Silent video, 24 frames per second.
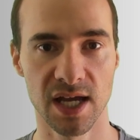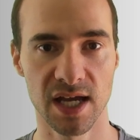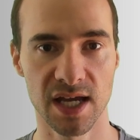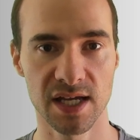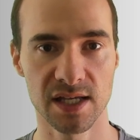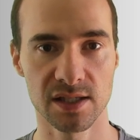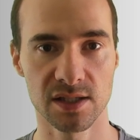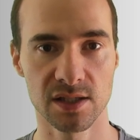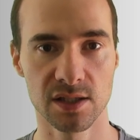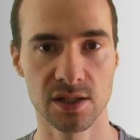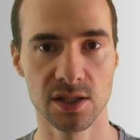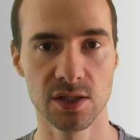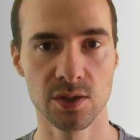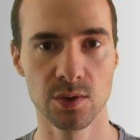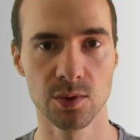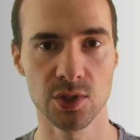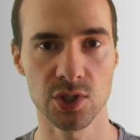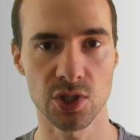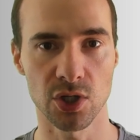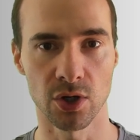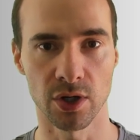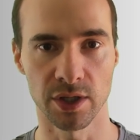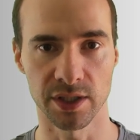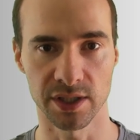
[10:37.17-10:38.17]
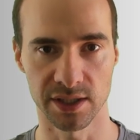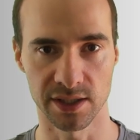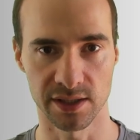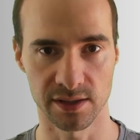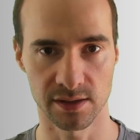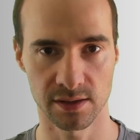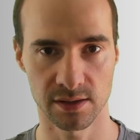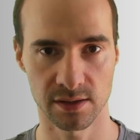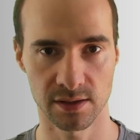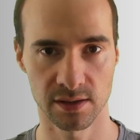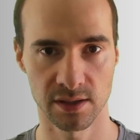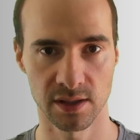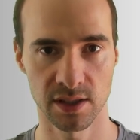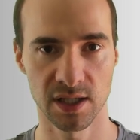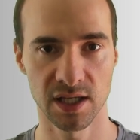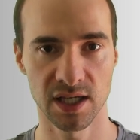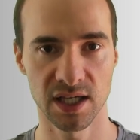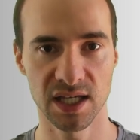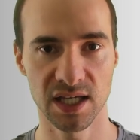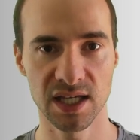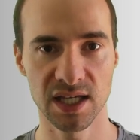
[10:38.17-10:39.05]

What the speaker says: his huge audience. He